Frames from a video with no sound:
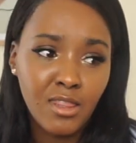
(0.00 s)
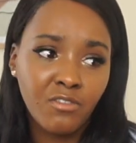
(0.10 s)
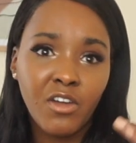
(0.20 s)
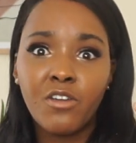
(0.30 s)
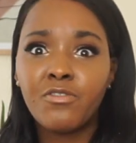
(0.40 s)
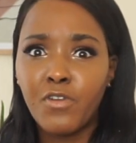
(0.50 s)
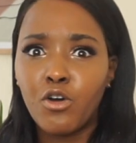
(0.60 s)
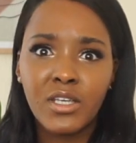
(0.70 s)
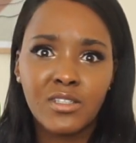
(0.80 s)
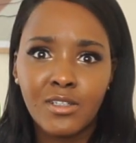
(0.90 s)
They're very
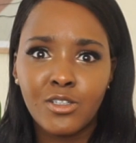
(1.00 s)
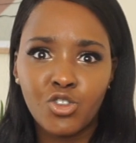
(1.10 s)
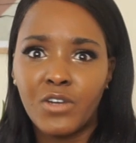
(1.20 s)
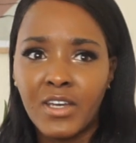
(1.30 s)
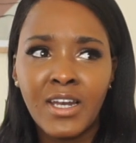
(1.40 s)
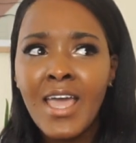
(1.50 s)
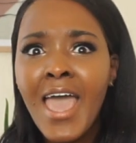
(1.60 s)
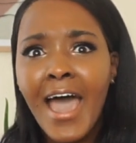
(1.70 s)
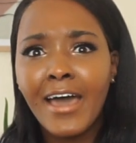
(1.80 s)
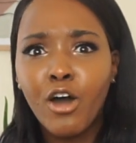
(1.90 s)
focused and driven
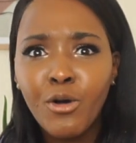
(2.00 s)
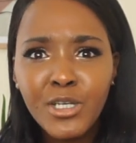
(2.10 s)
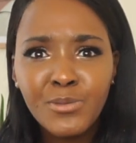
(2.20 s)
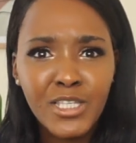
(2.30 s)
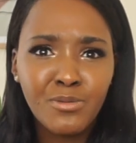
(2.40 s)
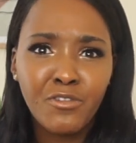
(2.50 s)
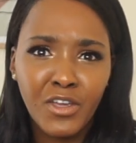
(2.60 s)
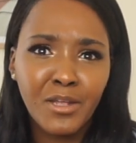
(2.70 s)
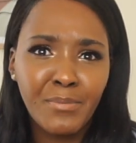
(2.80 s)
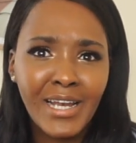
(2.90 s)
and almost makes me
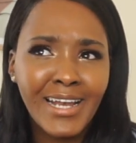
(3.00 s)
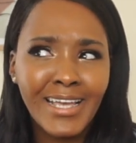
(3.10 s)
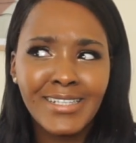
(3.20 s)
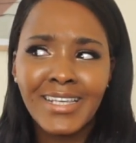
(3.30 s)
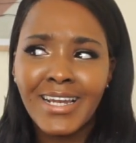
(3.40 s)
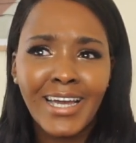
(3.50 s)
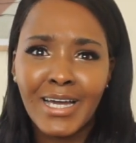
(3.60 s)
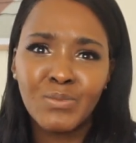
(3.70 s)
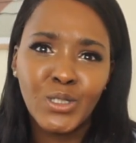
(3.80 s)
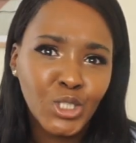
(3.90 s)
feel a bit lazy, like
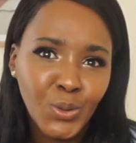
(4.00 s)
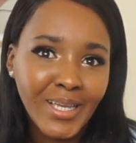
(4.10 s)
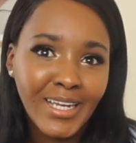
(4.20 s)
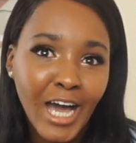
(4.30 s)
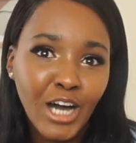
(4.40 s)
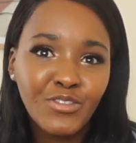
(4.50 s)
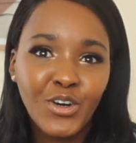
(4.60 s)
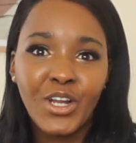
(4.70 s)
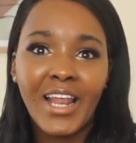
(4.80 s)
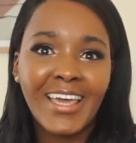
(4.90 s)
I'm not doing enough
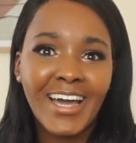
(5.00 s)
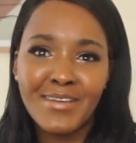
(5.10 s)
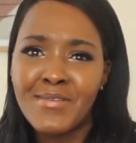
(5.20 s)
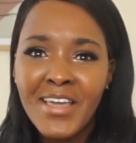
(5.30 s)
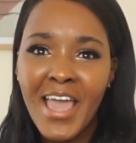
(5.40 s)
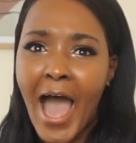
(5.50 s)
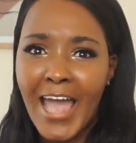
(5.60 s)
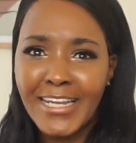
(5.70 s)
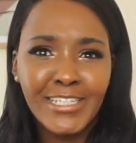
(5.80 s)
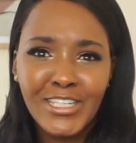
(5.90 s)
or like I, I
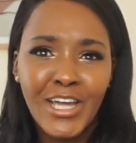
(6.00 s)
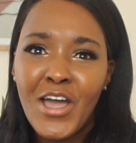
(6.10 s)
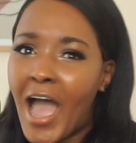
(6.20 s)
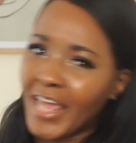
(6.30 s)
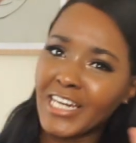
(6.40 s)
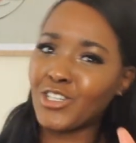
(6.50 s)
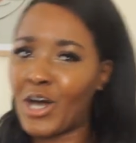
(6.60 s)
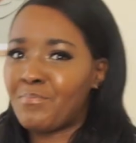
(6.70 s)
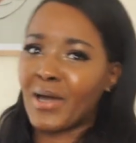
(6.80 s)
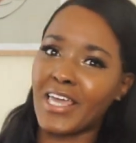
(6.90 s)
need to, I need to
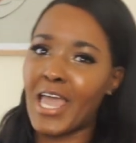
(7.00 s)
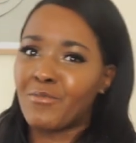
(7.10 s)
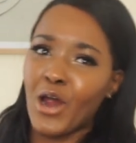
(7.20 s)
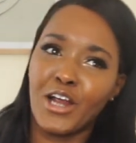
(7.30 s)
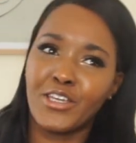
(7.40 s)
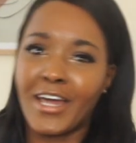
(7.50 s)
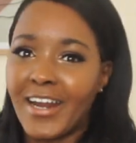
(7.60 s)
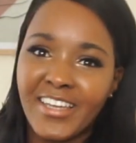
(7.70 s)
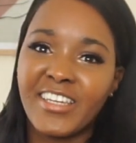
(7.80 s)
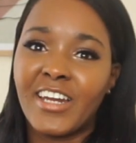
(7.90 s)
up my game, girl. You
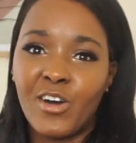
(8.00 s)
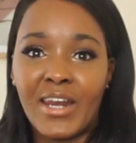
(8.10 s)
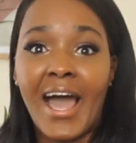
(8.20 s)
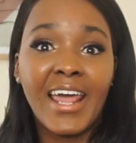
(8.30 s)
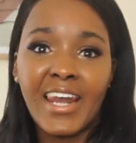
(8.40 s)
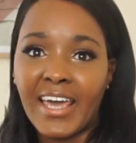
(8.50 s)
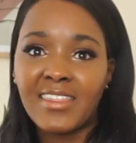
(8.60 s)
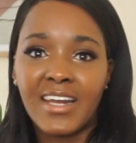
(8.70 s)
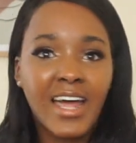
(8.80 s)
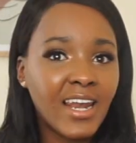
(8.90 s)
gotta, you know, and I like
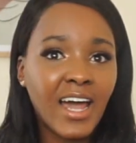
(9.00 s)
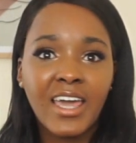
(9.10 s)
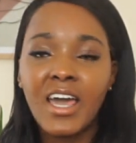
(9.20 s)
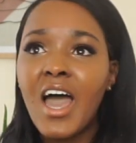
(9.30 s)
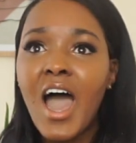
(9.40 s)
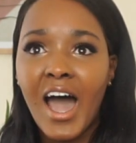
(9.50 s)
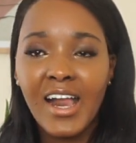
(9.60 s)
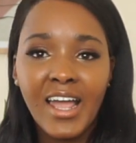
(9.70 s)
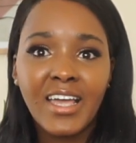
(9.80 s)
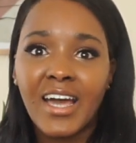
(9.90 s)
that. I like, I
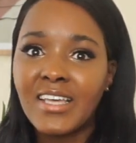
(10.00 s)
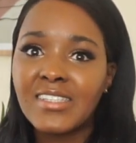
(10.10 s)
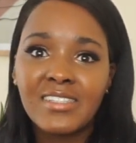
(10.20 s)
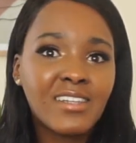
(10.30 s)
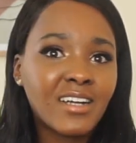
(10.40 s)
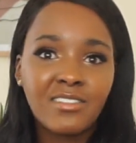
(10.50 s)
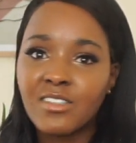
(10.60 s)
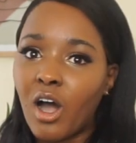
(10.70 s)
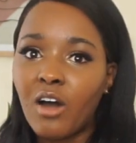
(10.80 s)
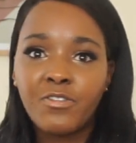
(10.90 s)
like guys
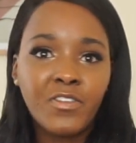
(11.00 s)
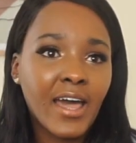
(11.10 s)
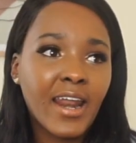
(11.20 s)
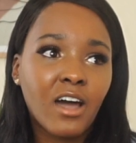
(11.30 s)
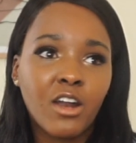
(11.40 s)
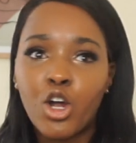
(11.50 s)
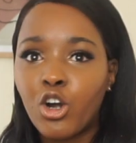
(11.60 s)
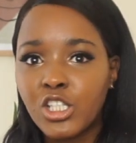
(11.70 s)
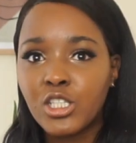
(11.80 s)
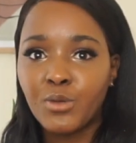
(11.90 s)
uh, flat out
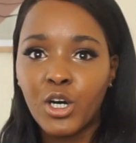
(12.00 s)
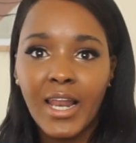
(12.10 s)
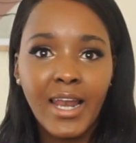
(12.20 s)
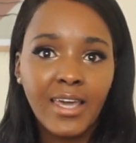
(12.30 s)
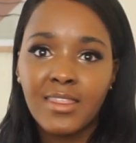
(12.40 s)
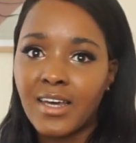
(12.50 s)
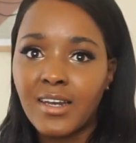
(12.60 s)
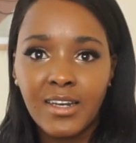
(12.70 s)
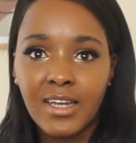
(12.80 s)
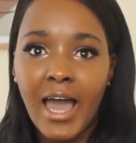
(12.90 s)
across the board. I like
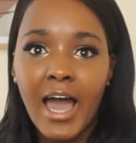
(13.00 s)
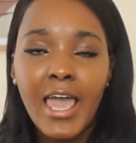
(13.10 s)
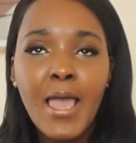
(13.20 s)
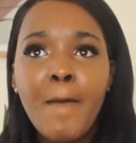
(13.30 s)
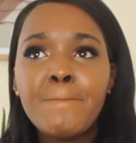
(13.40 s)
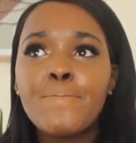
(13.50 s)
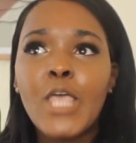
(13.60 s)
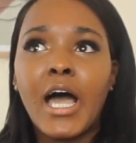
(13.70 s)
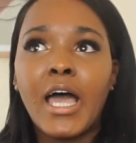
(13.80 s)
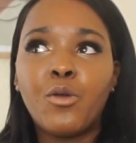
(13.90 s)
that in a guy.
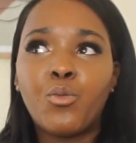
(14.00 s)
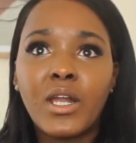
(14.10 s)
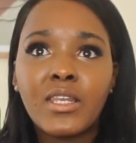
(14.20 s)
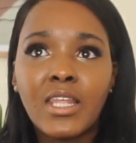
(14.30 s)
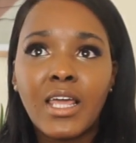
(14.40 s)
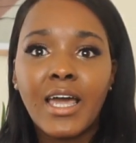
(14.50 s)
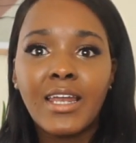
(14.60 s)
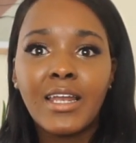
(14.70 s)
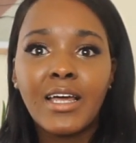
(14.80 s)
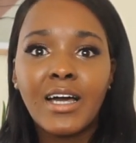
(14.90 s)
And one thing,
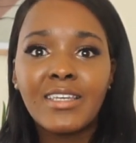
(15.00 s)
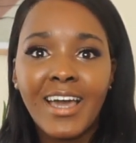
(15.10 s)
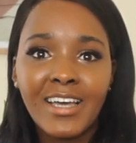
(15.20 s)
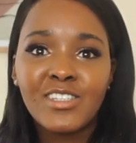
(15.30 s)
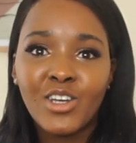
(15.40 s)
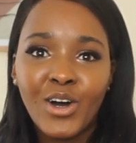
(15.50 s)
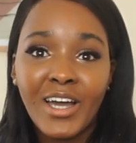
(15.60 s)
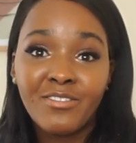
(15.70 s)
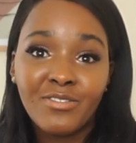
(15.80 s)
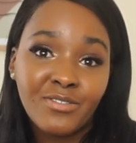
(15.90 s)
and yeah, so
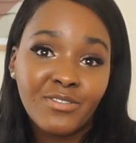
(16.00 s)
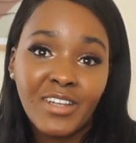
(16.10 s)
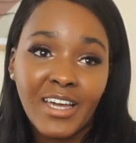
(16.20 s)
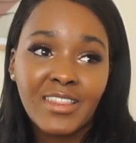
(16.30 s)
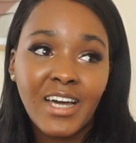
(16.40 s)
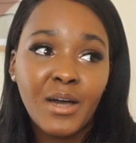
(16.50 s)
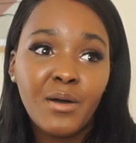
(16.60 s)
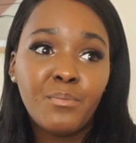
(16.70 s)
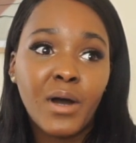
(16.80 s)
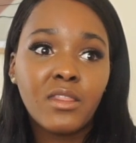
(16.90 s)
I've like
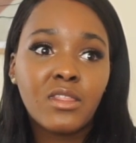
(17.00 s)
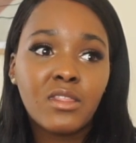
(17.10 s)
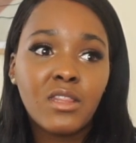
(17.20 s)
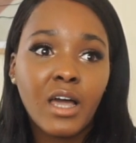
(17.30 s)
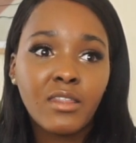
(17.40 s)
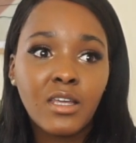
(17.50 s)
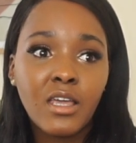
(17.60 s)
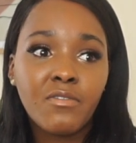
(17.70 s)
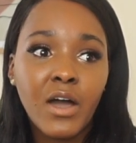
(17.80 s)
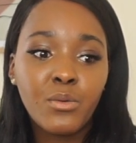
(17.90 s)
that, but I think
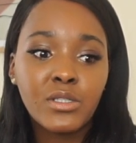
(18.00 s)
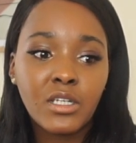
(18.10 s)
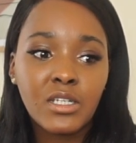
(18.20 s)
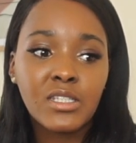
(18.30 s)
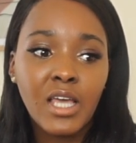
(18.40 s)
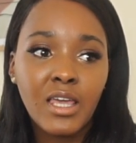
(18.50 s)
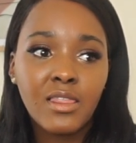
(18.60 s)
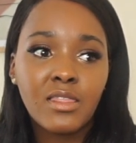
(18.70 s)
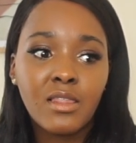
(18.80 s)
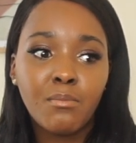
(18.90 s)
if I was going to
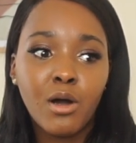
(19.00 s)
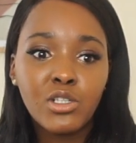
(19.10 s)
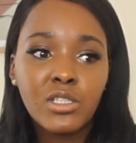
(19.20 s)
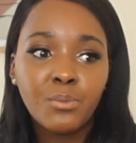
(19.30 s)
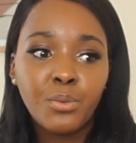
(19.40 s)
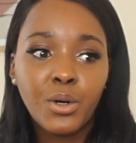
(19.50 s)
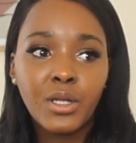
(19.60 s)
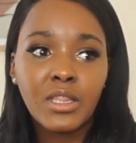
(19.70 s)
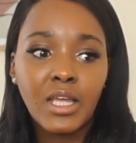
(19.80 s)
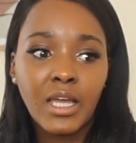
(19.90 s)
say the most
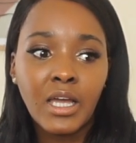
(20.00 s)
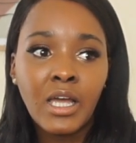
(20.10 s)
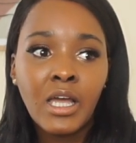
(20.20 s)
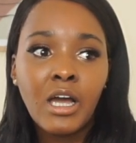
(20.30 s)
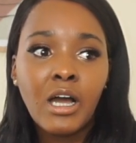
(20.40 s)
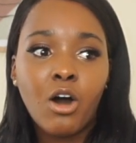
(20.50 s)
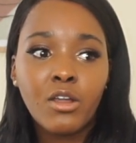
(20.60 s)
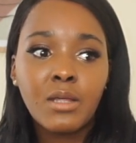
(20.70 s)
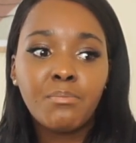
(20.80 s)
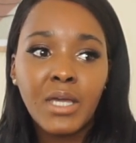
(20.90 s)
important thing or
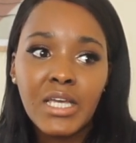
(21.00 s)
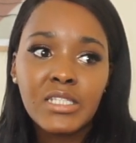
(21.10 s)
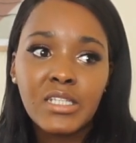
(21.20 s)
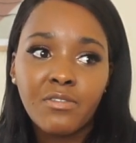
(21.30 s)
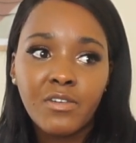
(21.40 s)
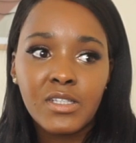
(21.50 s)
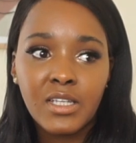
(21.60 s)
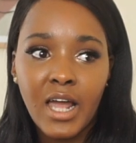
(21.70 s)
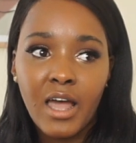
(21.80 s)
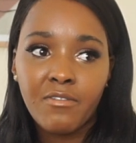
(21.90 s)
the biggest difference
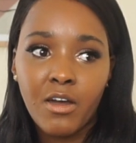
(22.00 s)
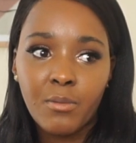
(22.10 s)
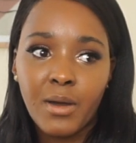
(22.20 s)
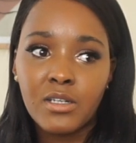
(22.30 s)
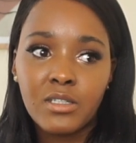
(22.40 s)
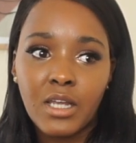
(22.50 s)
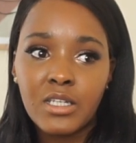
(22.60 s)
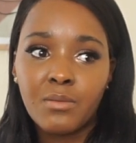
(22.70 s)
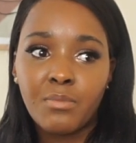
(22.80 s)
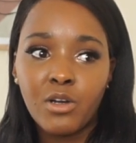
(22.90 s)
that I have found about
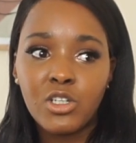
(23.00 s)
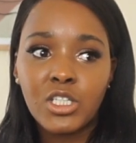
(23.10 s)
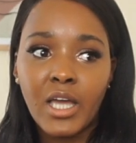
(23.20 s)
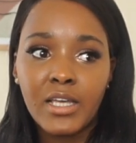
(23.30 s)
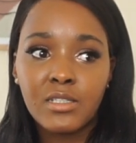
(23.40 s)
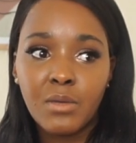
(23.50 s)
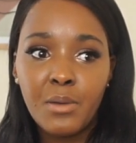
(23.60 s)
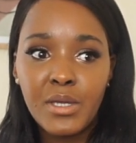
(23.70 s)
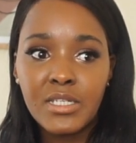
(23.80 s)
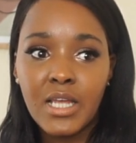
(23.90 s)
dating Polish guys
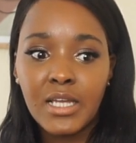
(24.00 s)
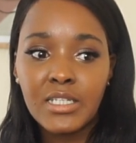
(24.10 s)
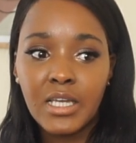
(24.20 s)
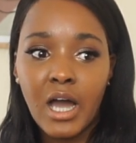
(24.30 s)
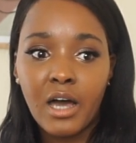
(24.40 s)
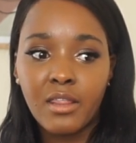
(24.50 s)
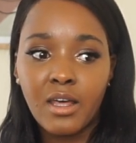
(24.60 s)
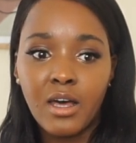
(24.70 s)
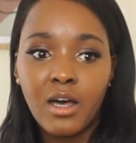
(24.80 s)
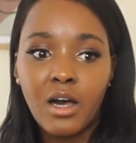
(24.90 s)
maybe dating
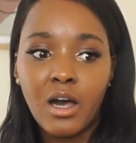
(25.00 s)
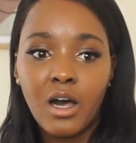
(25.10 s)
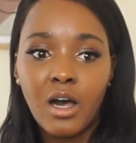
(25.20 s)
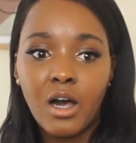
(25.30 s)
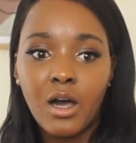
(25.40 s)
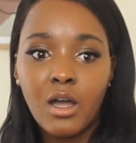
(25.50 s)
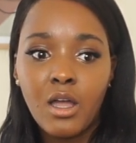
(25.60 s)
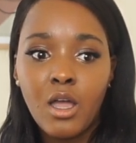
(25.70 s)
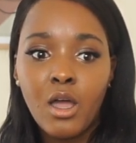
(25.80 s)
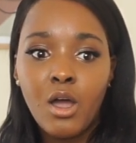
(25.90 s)
other uh,
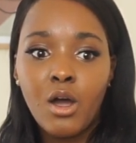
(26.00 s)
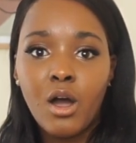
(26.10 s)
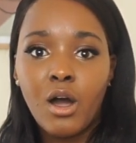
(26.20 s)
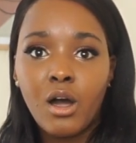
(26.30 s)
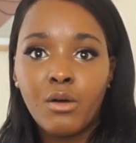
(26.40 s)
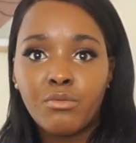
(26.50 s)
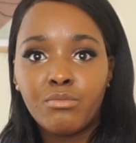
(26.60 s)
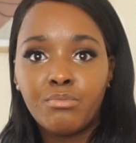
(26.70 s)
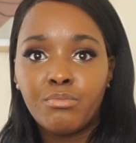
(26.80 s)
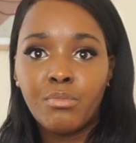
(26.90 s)

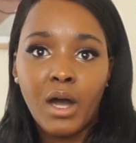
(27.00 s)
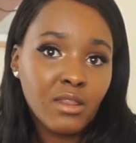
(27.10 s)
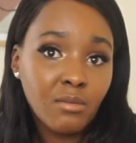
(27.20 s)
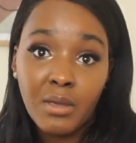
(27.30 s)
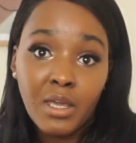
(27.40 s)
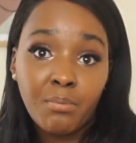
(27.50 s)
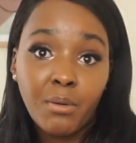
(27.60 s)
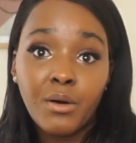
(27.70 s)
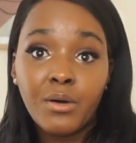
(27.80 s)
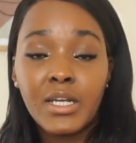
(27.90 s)
other
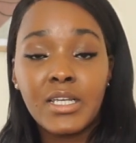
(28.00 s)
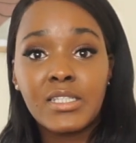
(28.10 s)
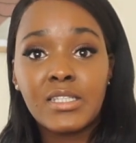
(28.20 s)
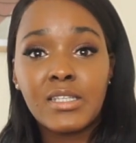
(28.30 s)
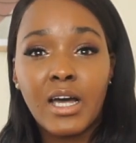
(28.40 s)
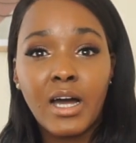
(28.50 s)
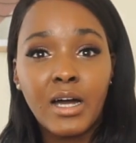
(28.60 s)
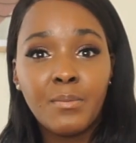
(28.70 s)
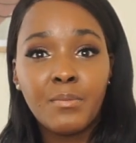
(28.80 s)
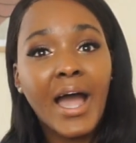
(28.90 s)
people is
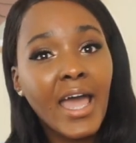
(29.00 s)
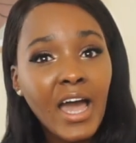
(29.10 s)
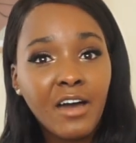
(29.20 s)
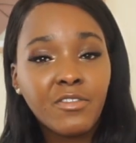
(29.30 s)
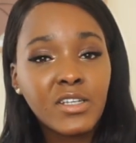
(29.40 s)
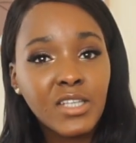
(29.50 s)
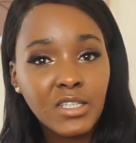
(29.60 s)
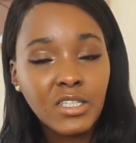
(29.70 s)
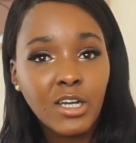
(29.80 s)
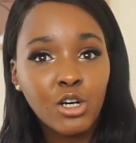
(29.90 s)
um, I have a
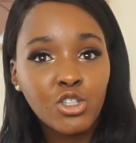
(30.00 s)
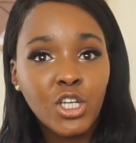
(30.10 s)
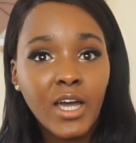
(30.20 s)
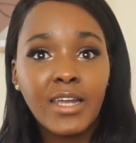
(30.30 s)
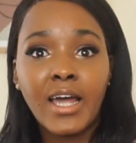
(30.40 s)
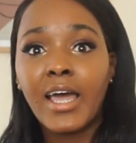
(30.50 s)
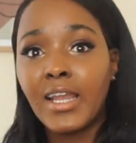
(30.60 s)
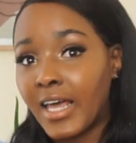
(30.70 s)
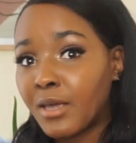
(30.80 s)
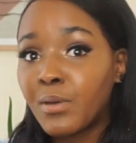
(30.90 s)
sense of culture and I
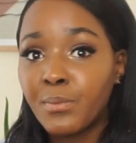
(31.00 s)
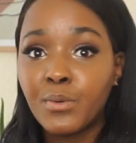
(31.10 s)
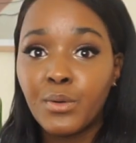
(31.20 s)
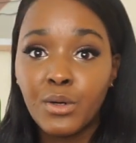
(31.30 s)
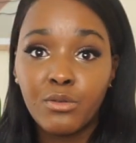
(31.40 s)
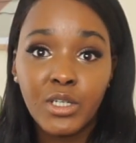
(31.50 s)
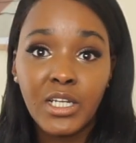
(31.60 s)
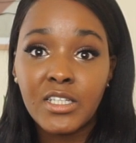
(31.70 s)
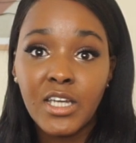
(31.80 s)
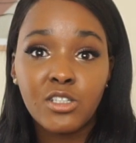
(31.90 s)
like people who are really
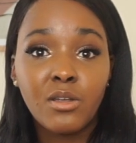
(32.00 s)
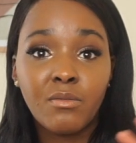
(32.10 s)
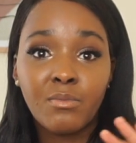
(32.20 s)
attached.